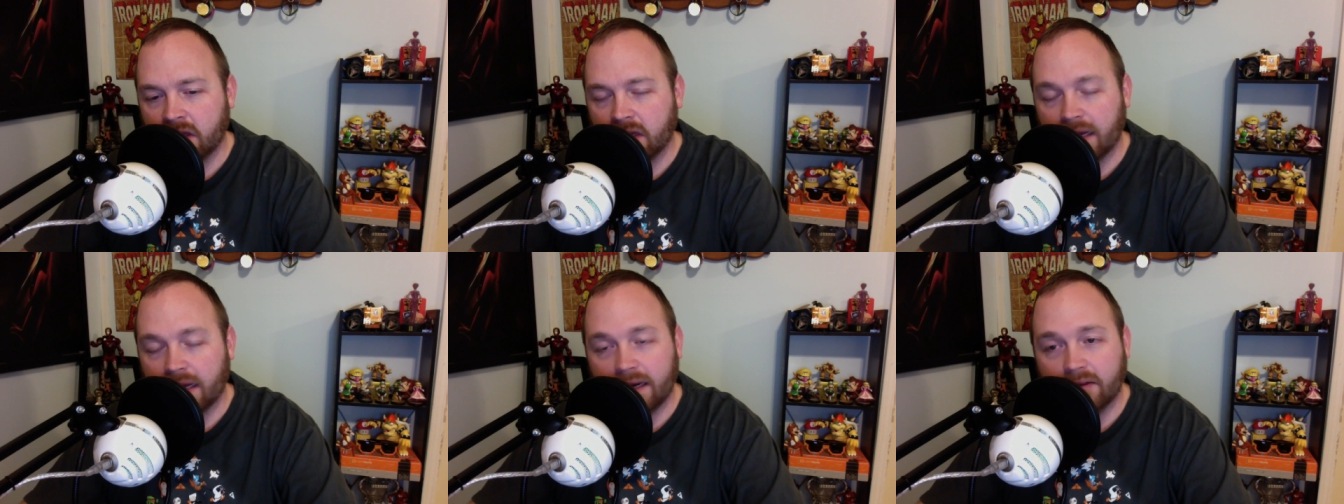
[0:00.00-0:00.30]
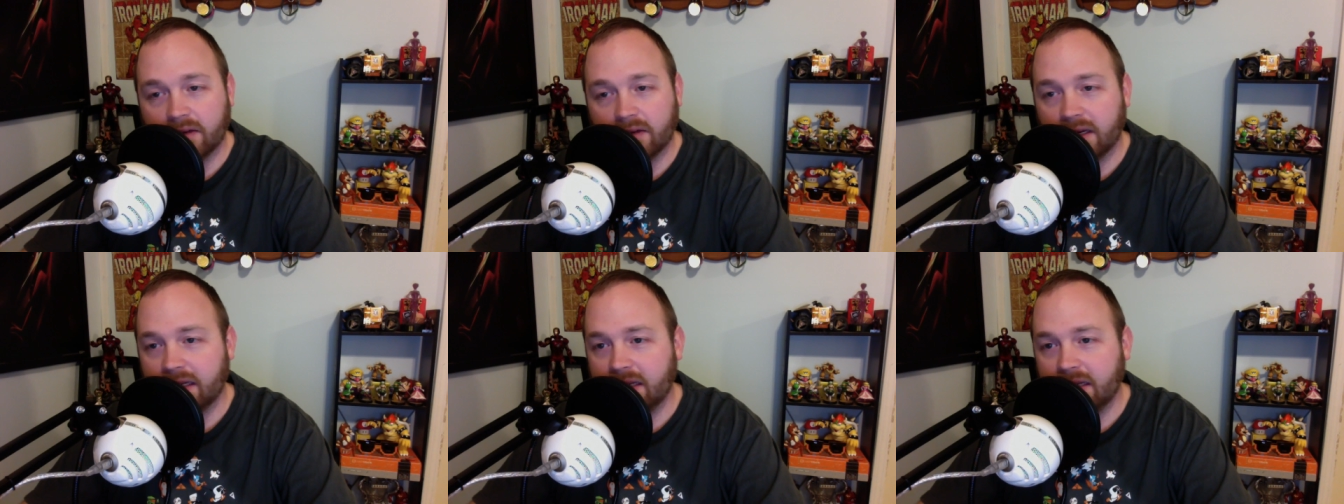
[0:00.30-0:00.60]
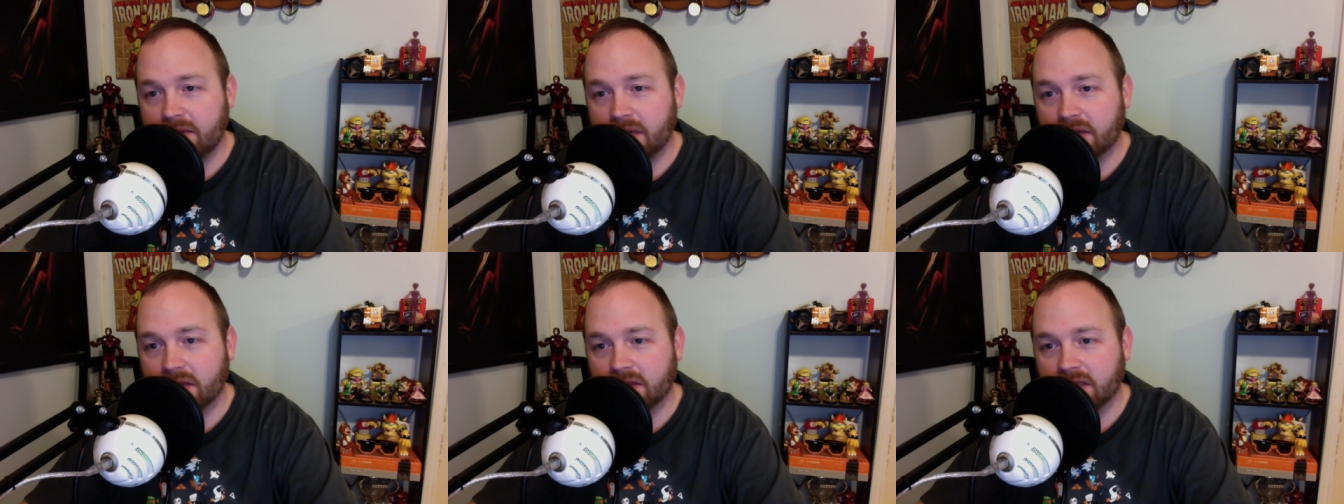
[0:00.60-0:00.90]
I never got an
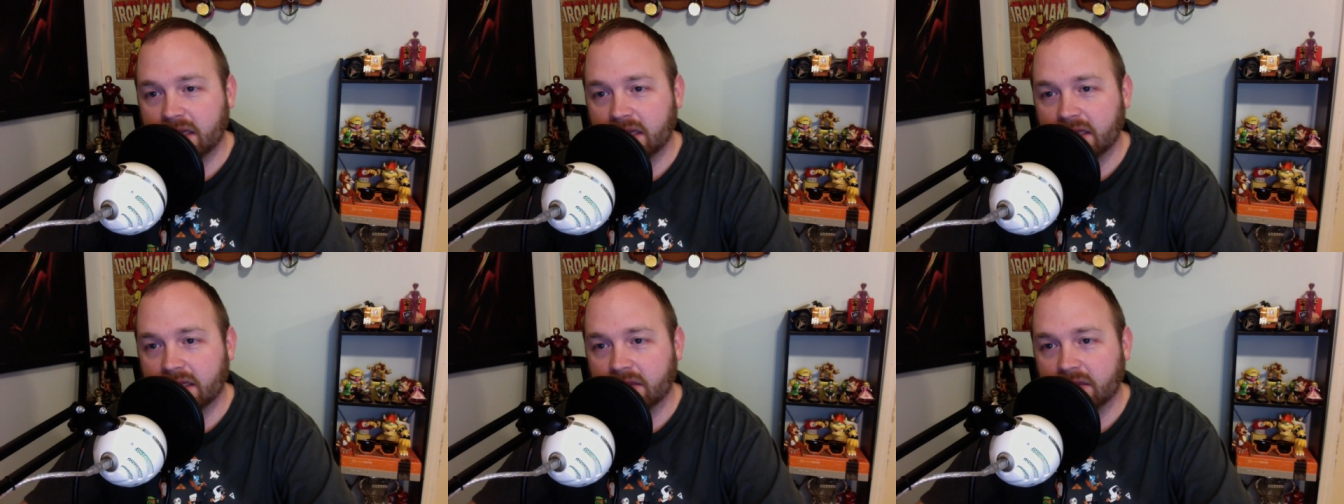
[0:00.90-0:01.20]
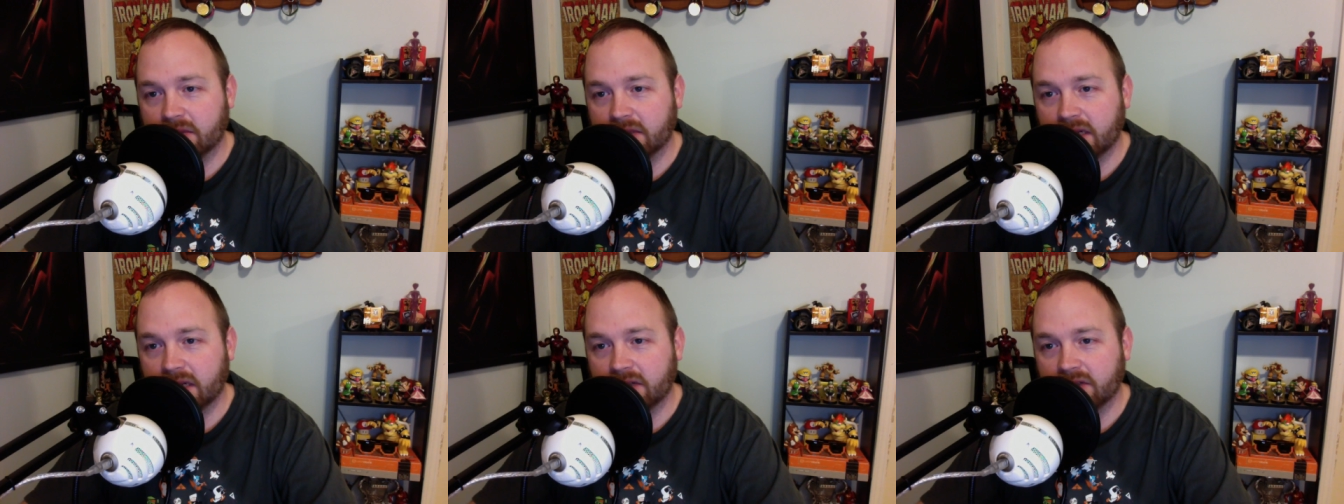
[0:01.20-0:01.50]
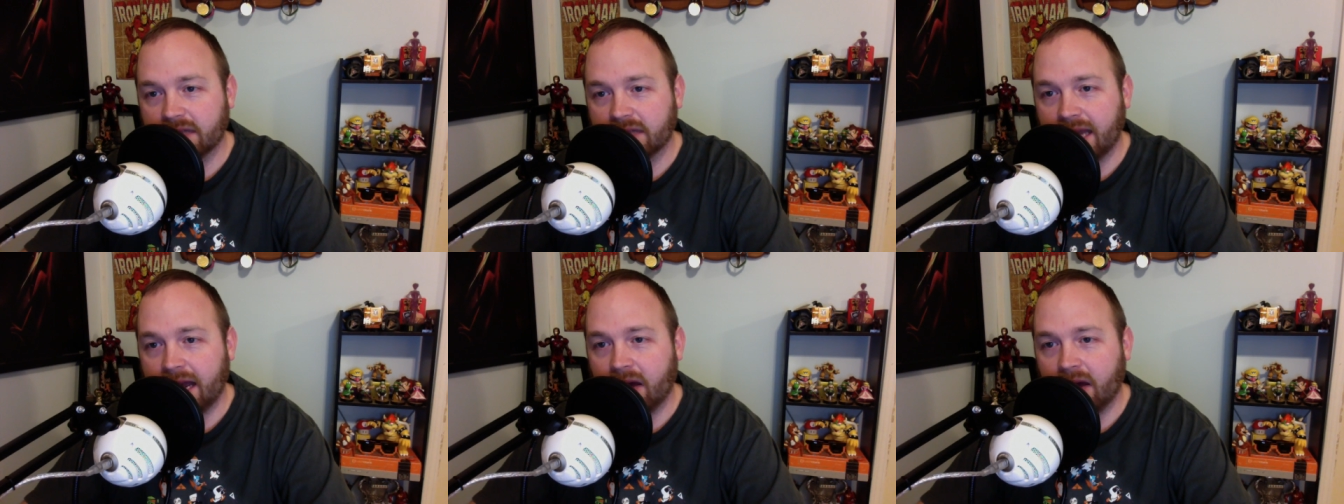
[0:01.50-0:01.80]
email saying that it was
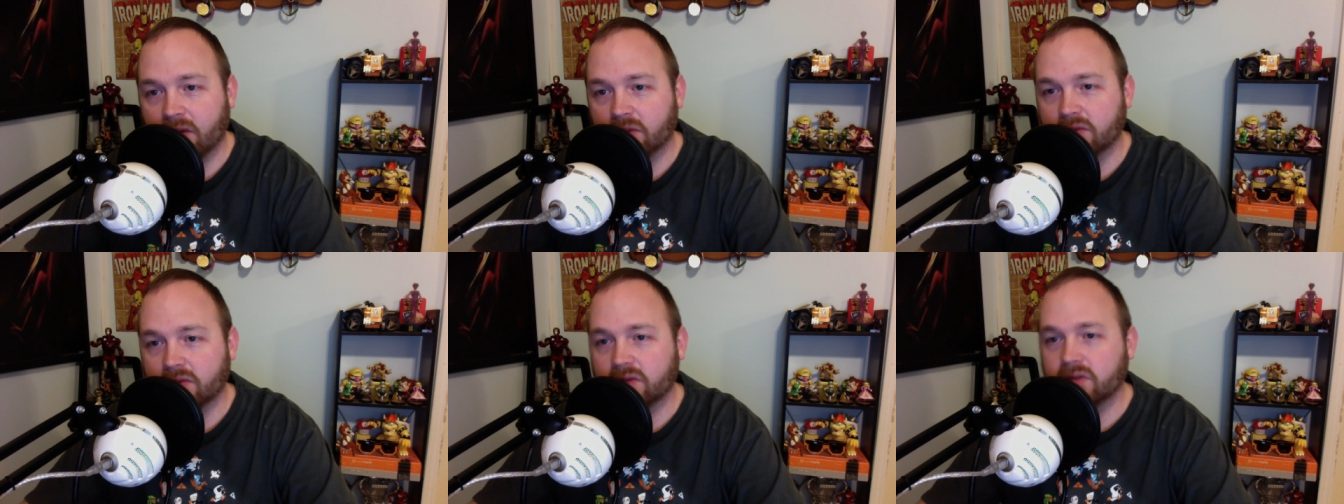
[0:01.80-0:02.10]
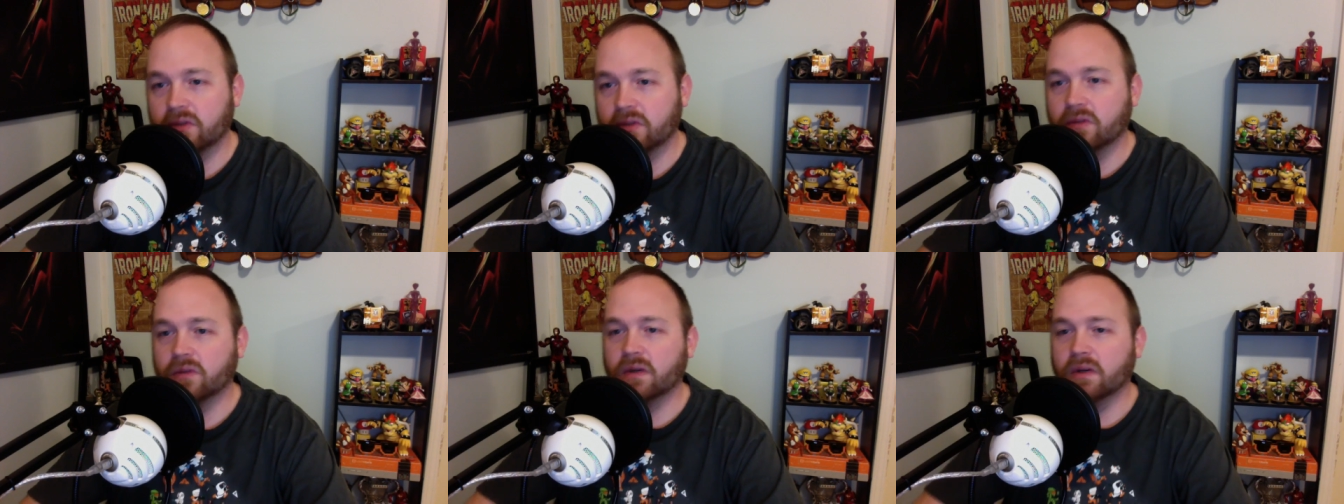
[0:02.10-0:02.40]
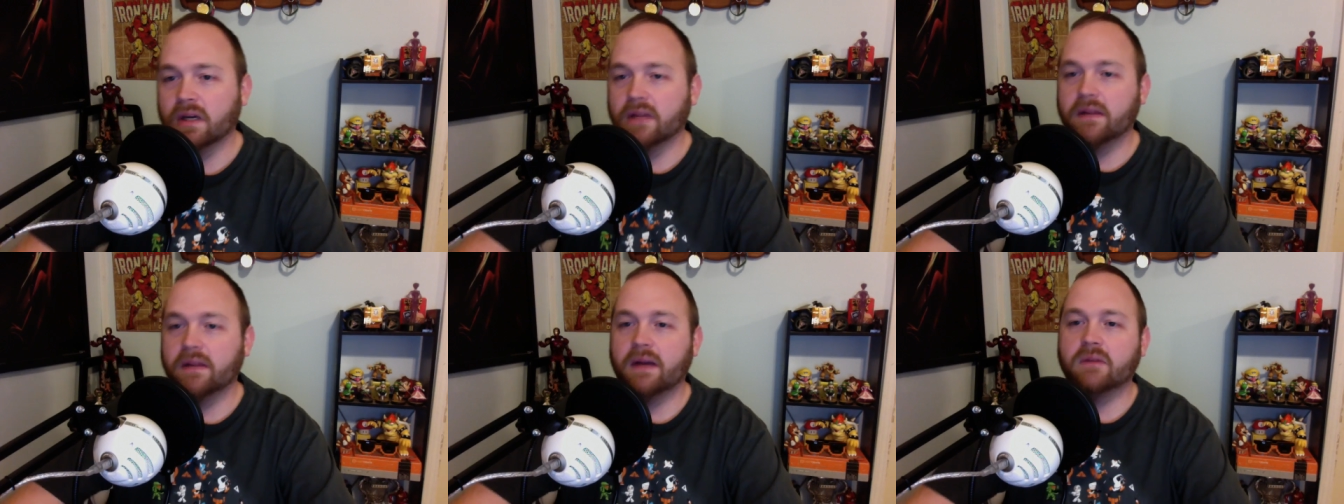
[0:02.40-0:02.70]
actually out,
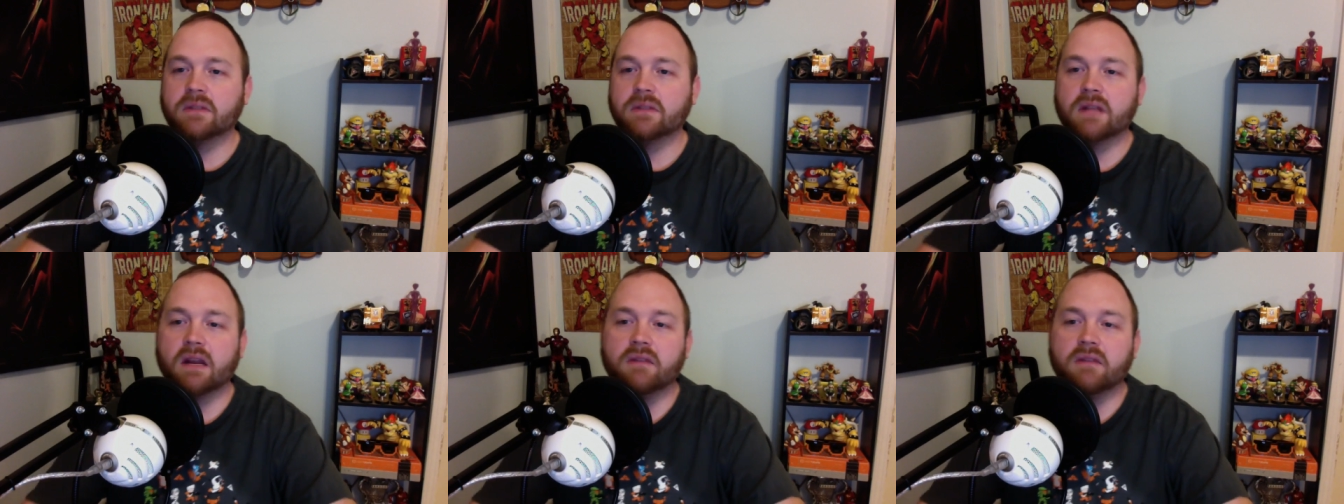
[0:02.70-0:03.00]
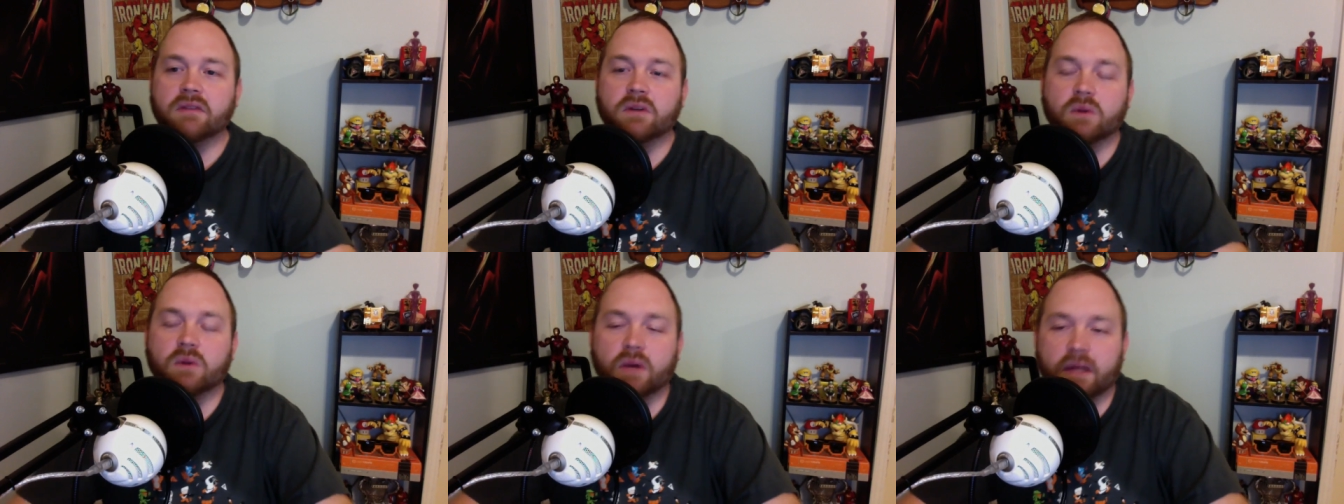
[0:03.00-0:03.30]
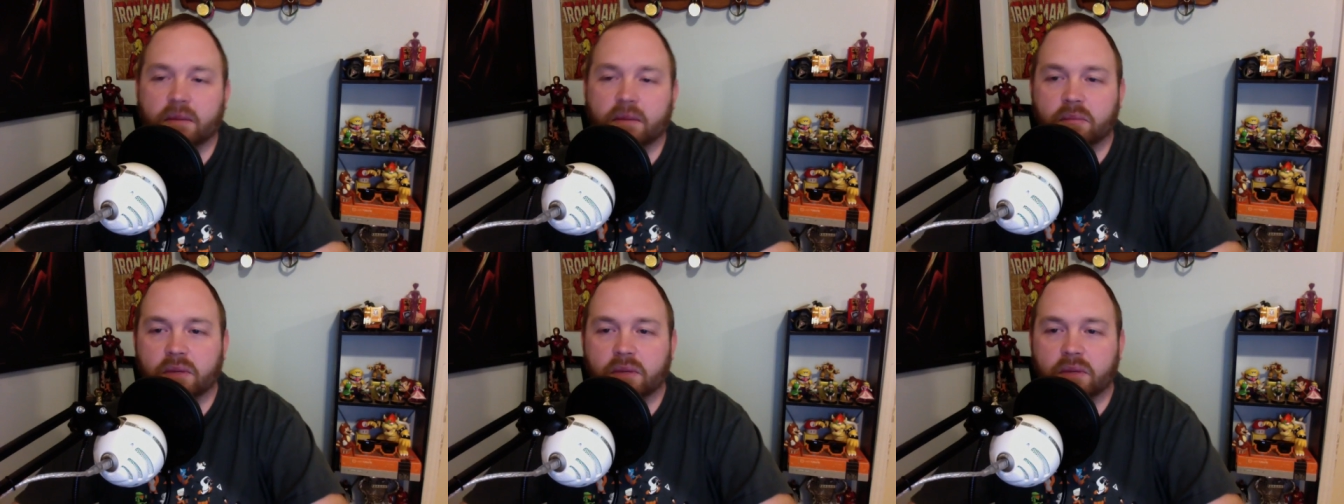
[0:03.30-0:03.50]
so that was kind of annoying,